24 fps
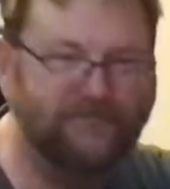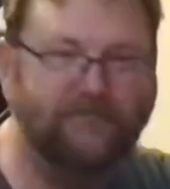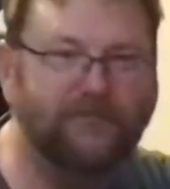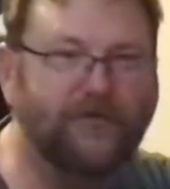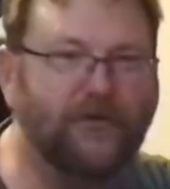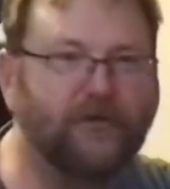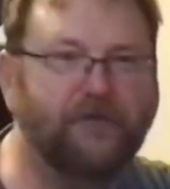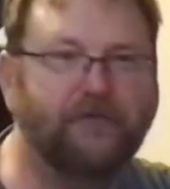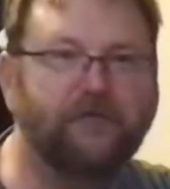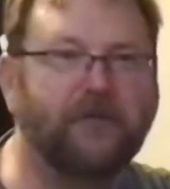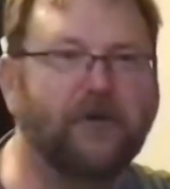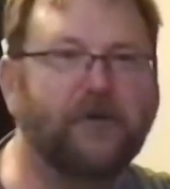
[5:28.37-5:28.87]

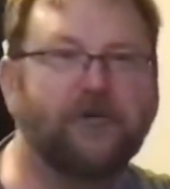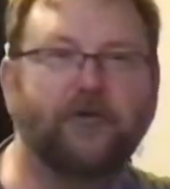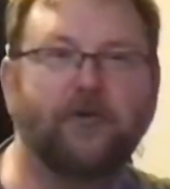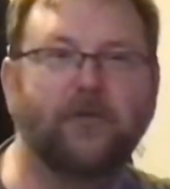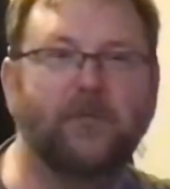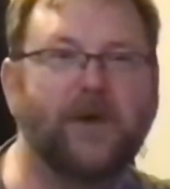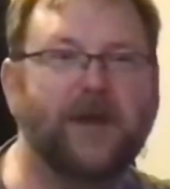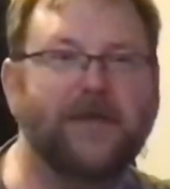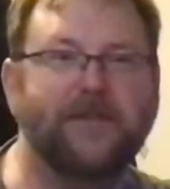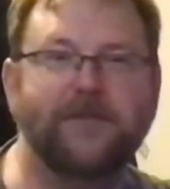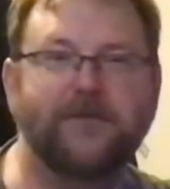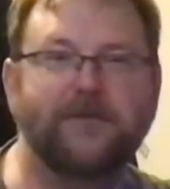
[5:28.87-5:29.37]
you're further
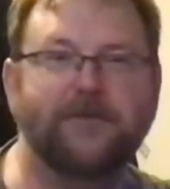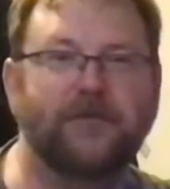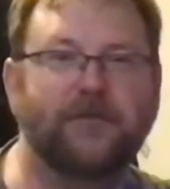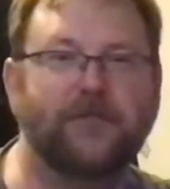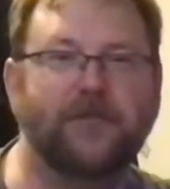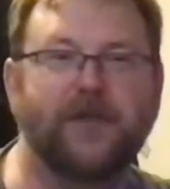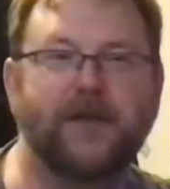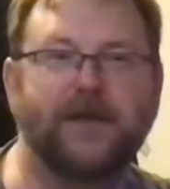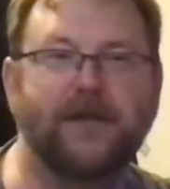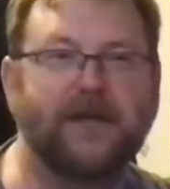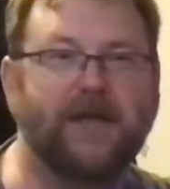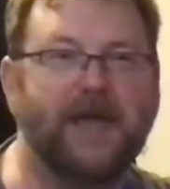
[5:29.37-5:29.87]
away than you
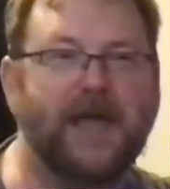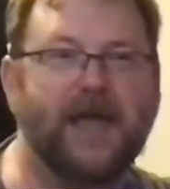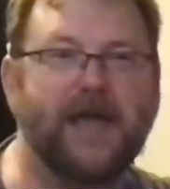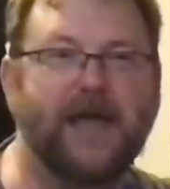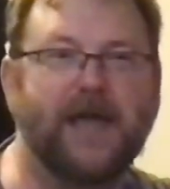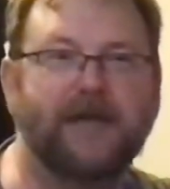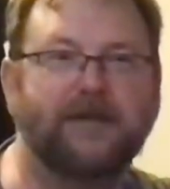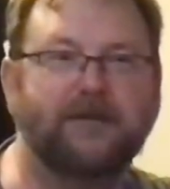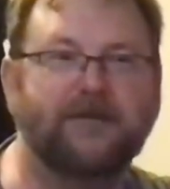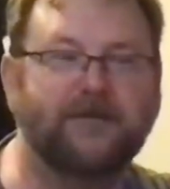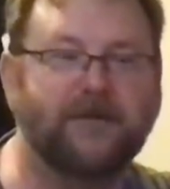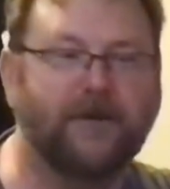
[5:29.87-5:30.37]
think
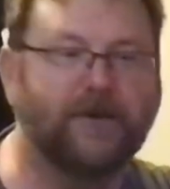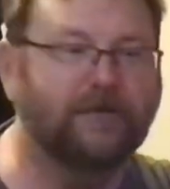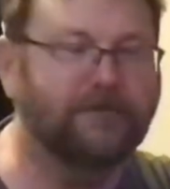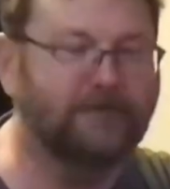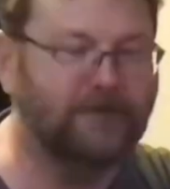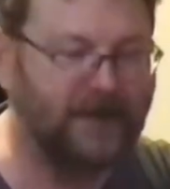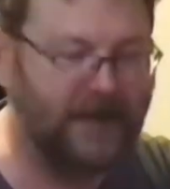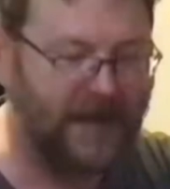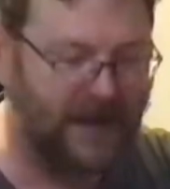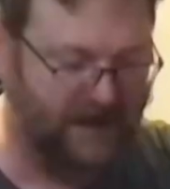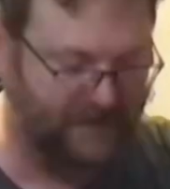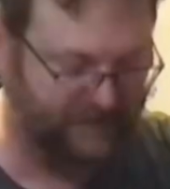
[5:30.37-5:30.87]
and
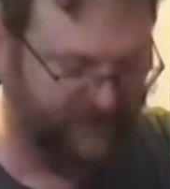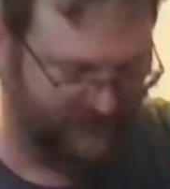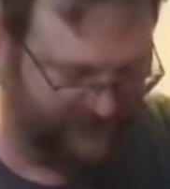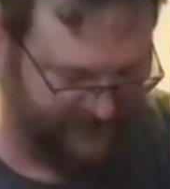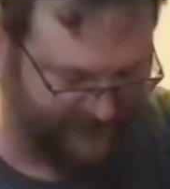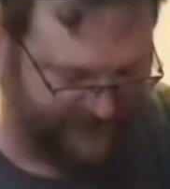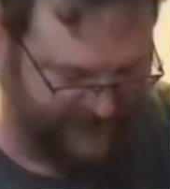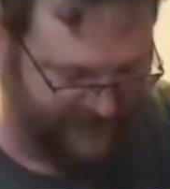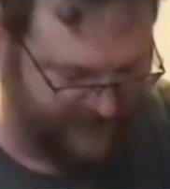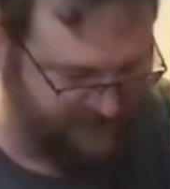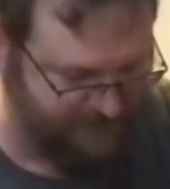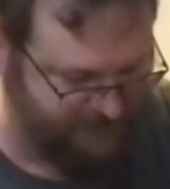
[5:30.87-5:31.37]
dusk
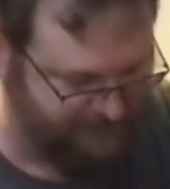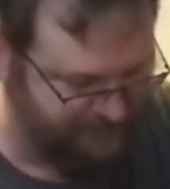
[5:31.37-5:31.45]
captures you.